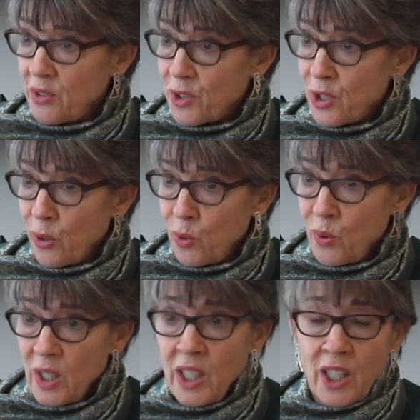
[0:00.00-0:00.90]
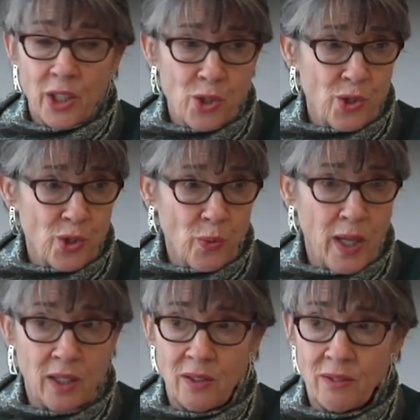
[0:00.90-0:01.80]
So issues
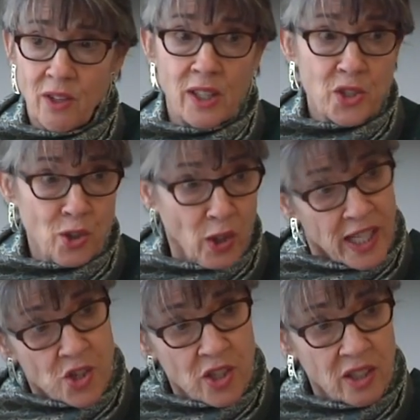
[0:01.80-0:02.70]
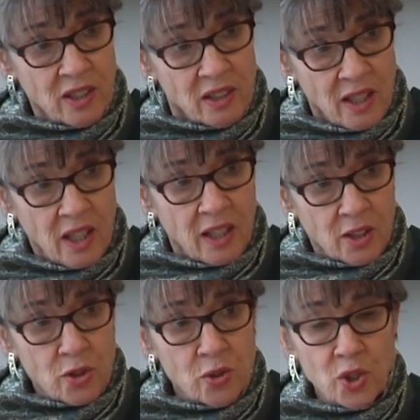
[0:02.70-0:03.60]
around isolation,
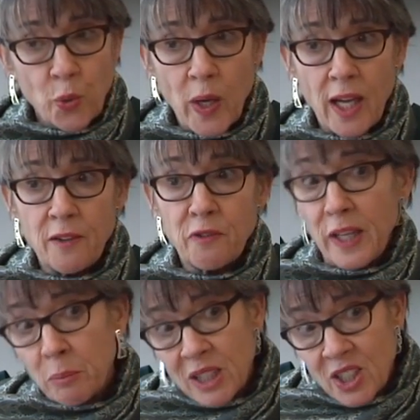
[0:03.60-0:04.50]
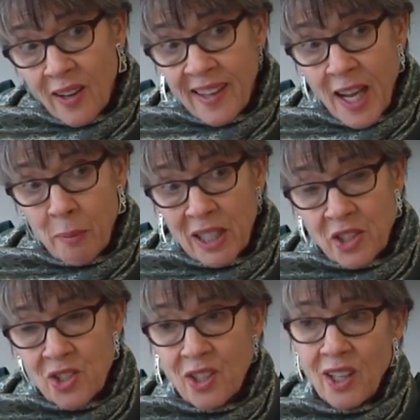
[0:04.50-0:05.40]
issues around family
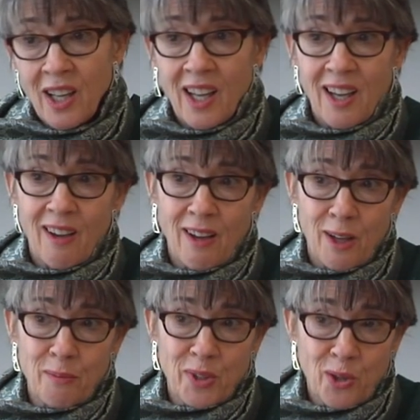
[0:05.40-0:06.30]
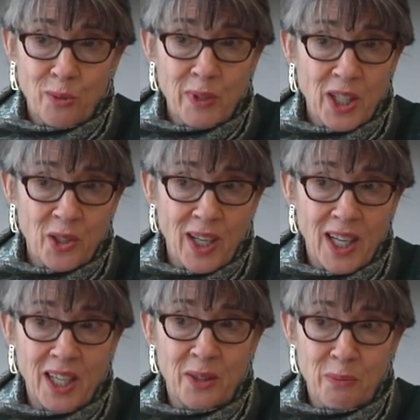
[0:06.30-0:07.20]
dynamics. The home care
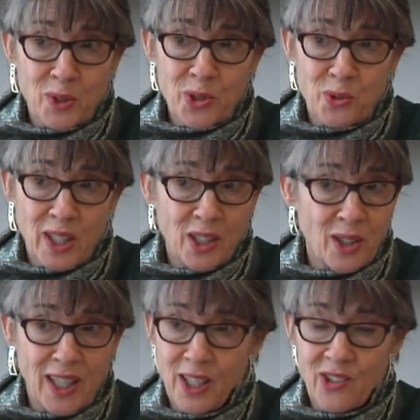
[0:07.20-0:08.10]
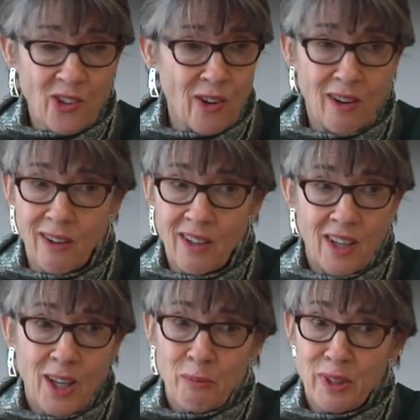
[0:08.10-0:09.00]
aide and personal care aides are
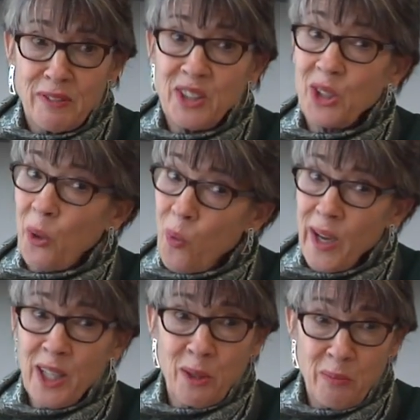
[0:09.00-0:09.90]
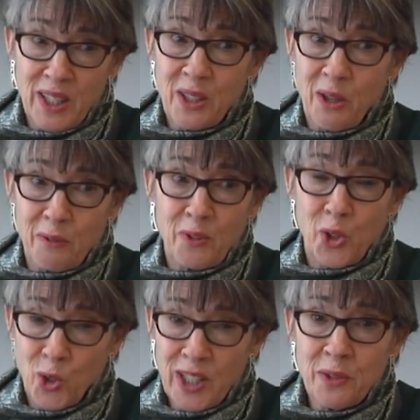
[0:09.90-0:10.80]
privy to quite a bit
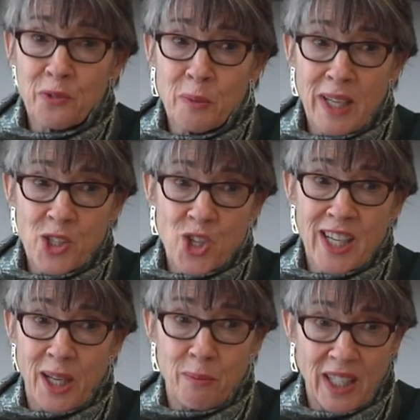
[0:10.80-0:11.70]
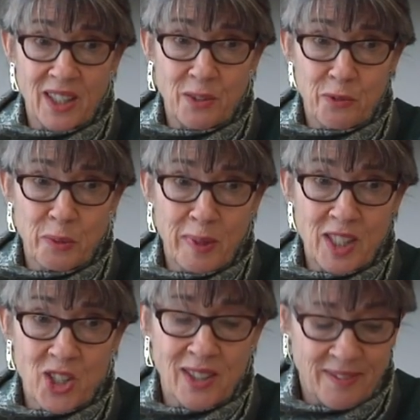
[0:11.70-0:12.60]
of good information and bad
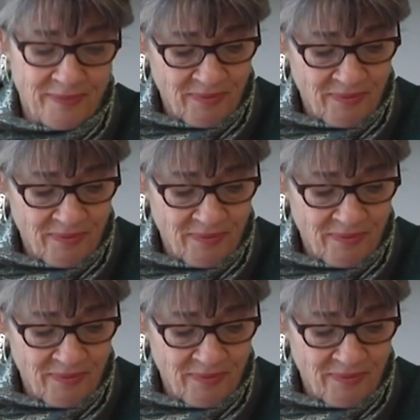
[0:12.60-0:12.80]
information.